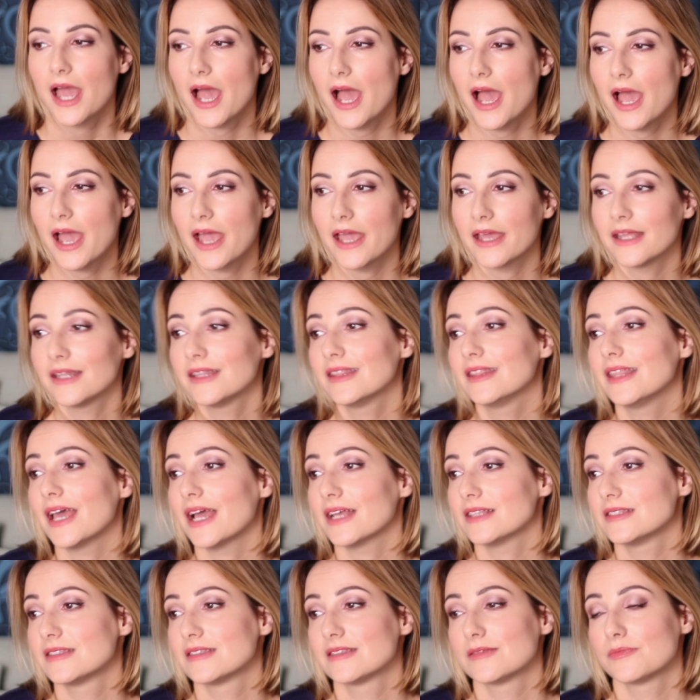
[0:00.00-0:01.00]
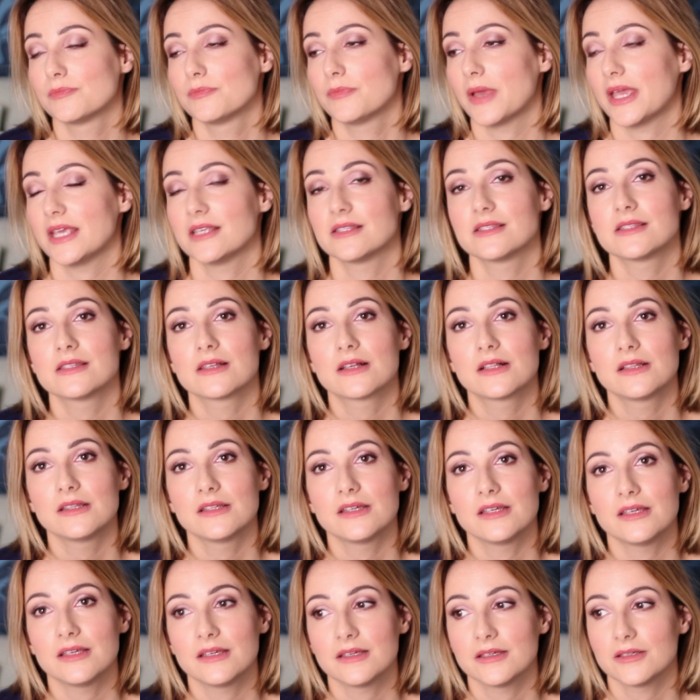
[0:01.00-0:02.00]
and that's
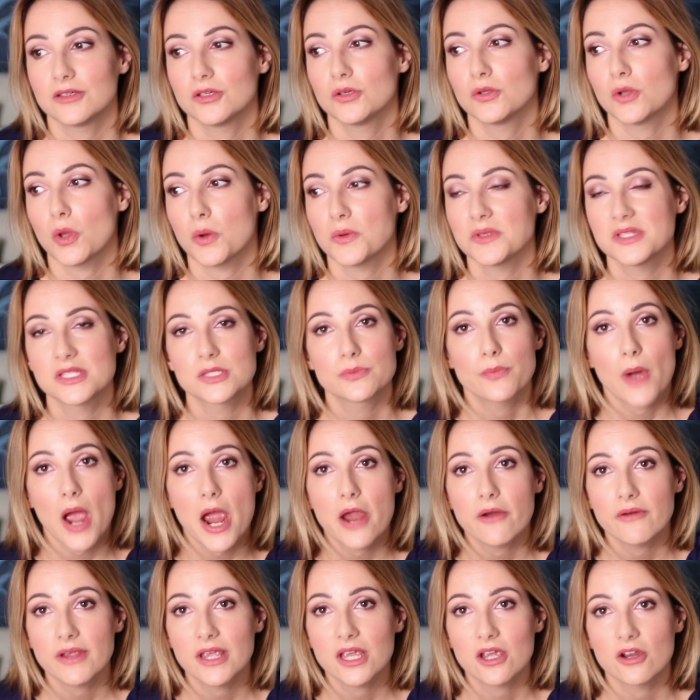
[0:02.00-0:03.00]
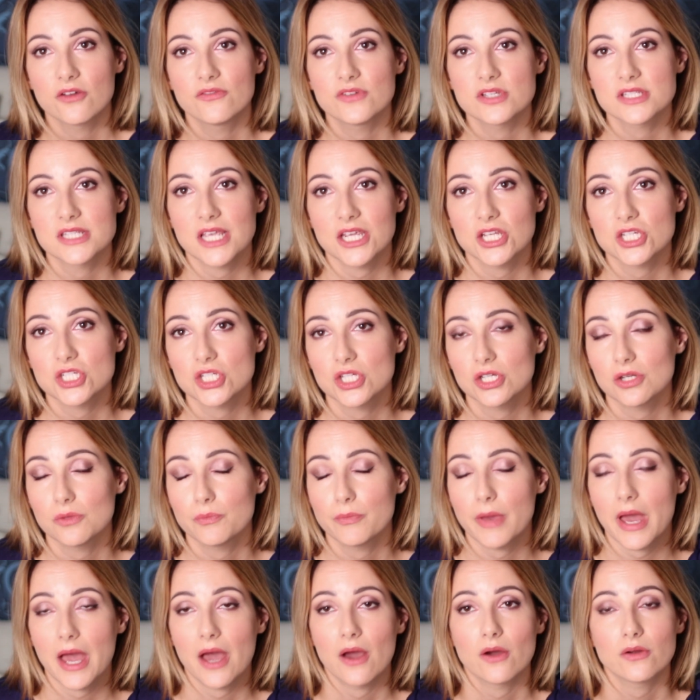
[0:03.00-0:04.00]
basically inspiring conversation
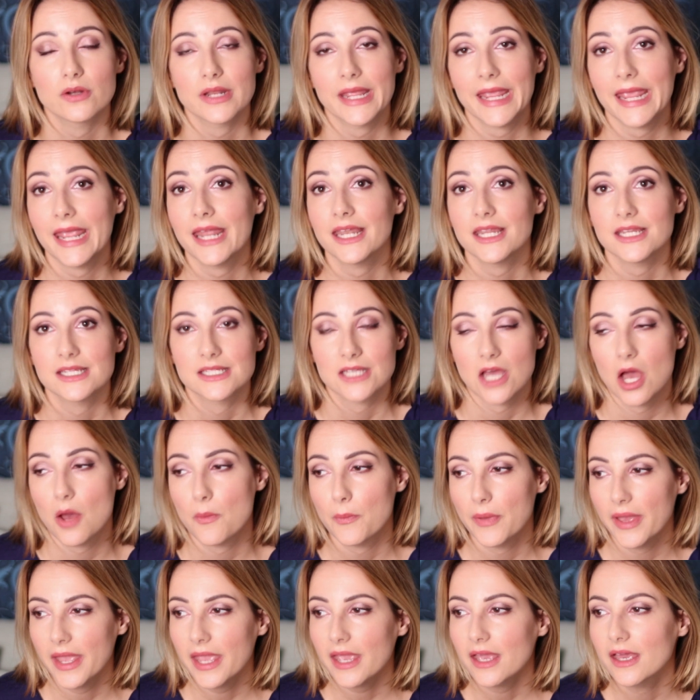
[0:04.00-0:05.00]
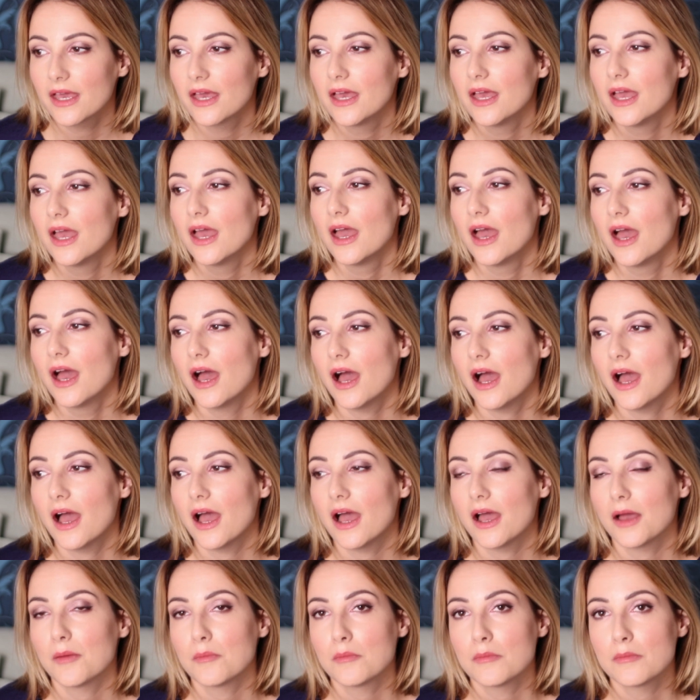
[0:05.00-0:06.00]
about any topic.
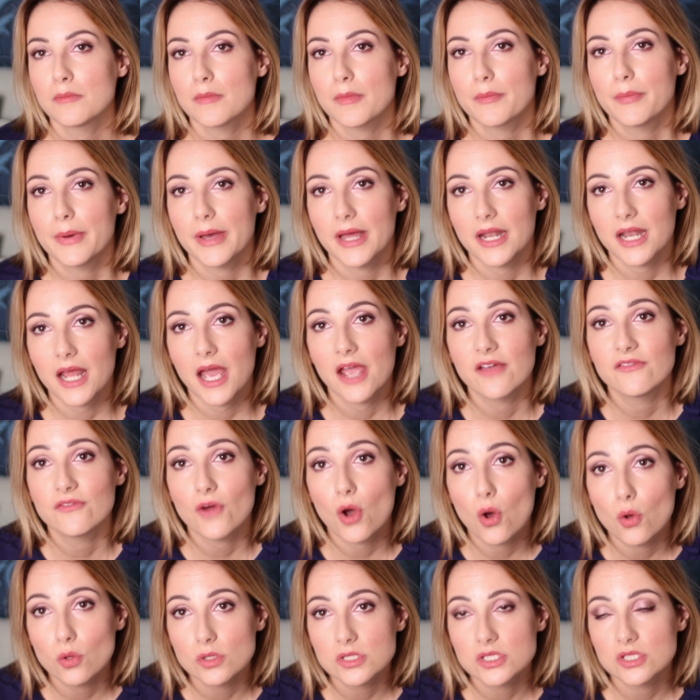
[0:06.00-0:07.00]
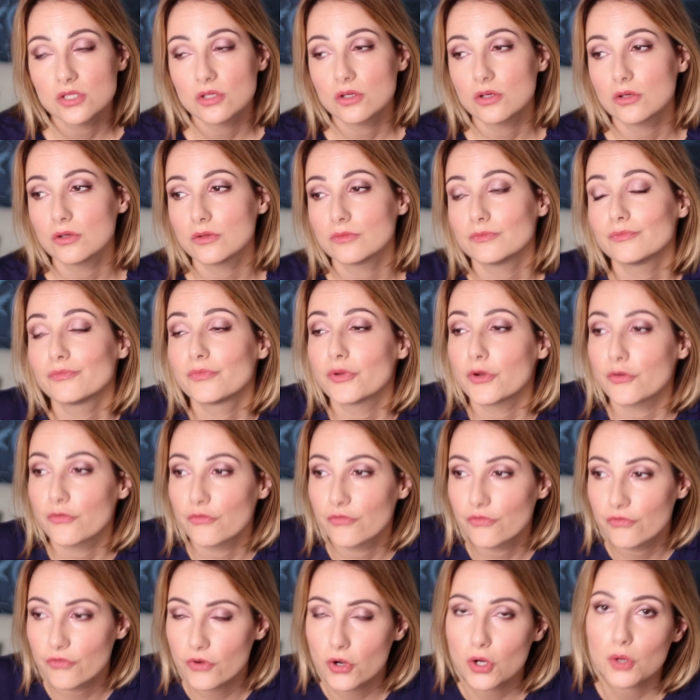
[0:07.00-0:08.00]
But I've also
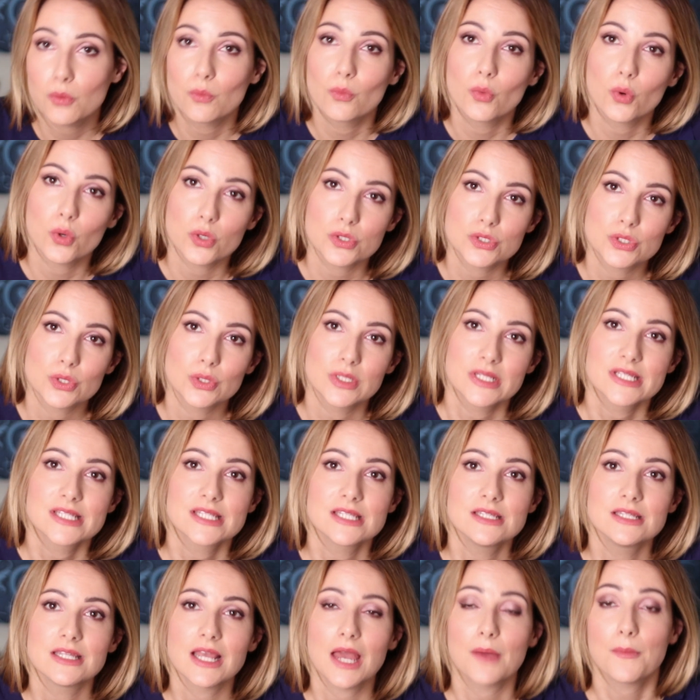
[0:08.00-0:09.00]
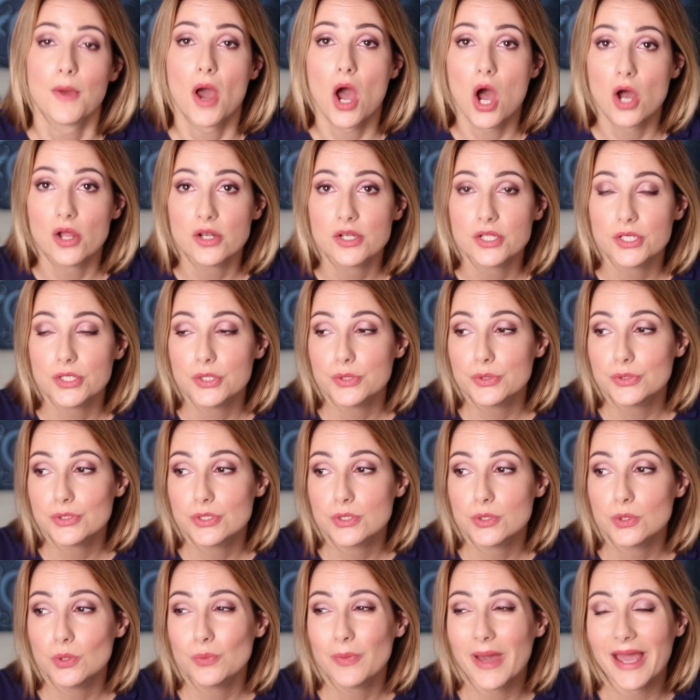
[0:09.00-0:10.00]
prefer more to listen to them on the
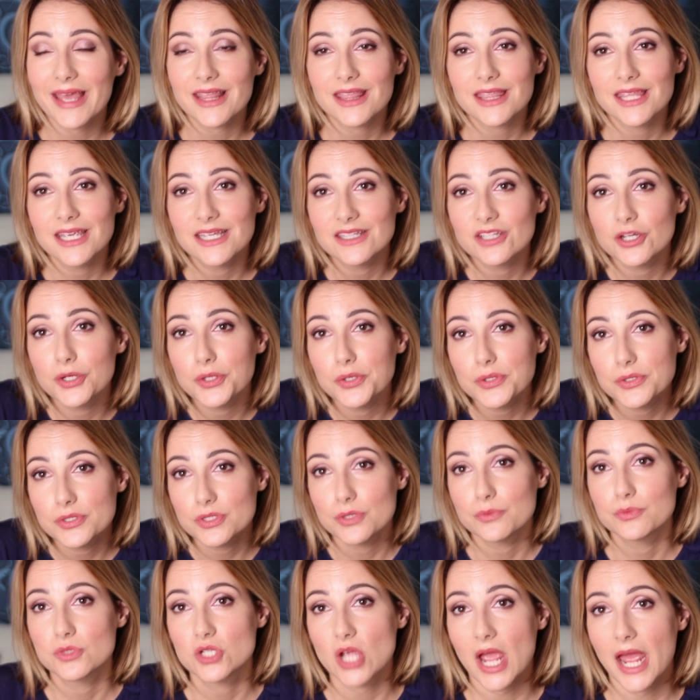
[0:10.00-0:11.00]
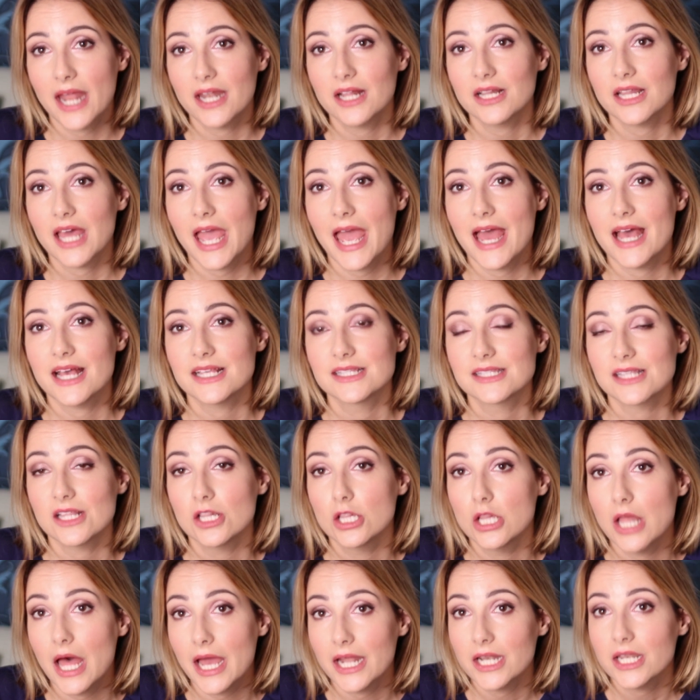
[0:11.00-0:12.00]
YouTube. I think their YouTube channel has a
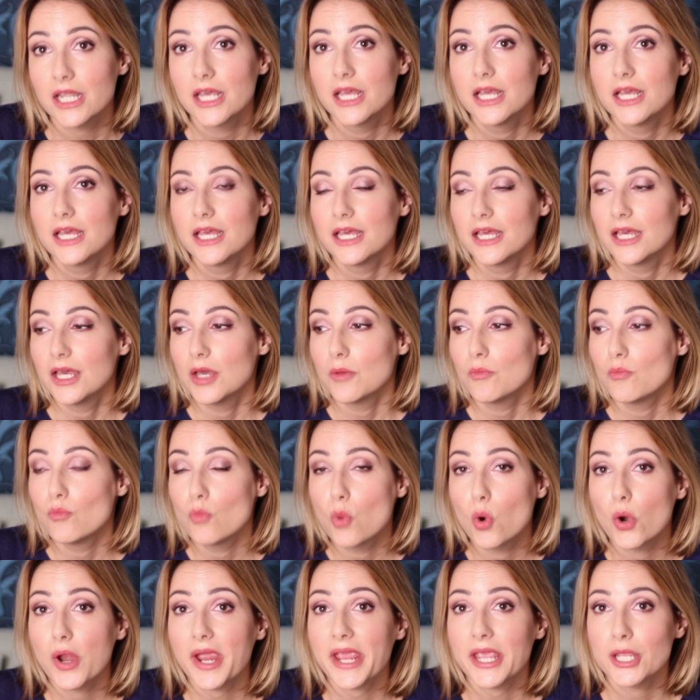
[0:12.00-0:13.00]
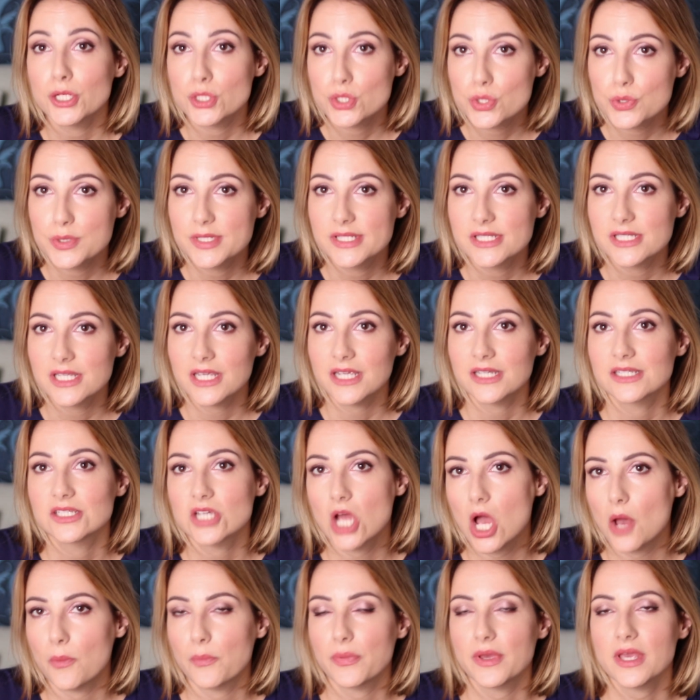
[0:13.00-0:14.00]
lot more interesting
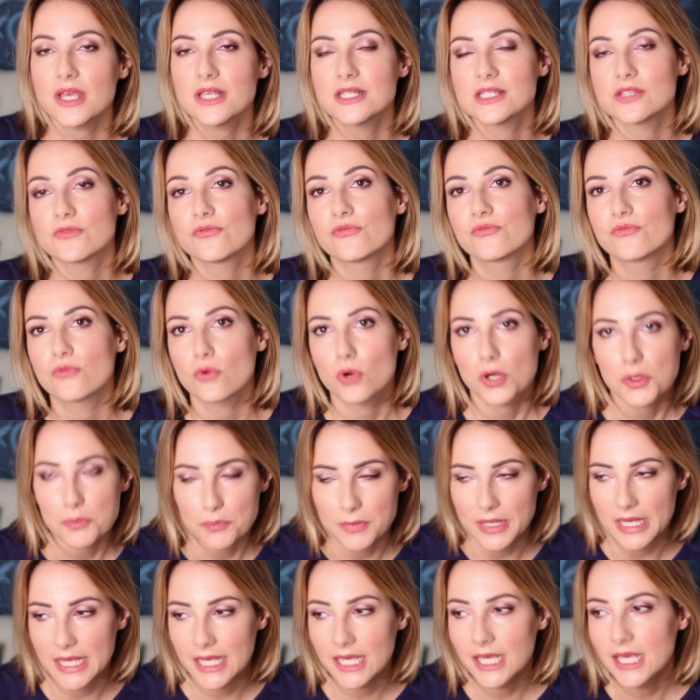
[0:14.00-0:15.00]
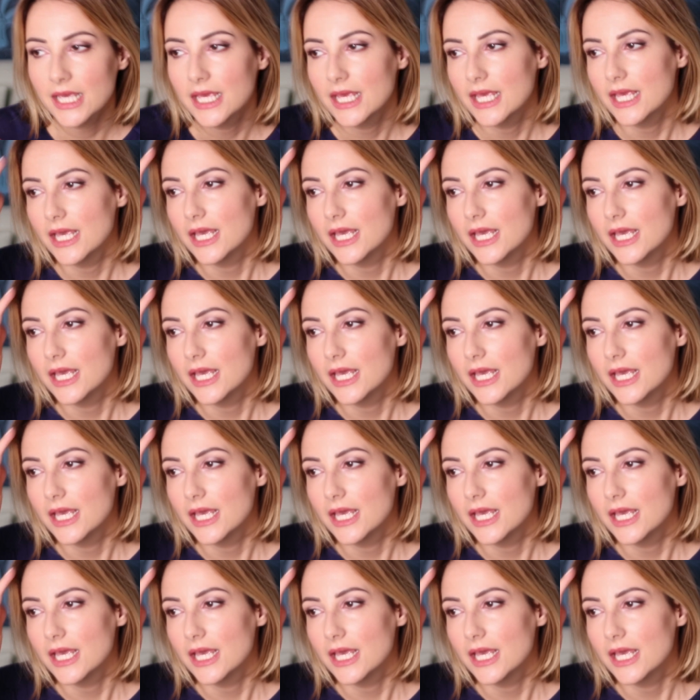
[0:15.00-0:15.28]
topics for me.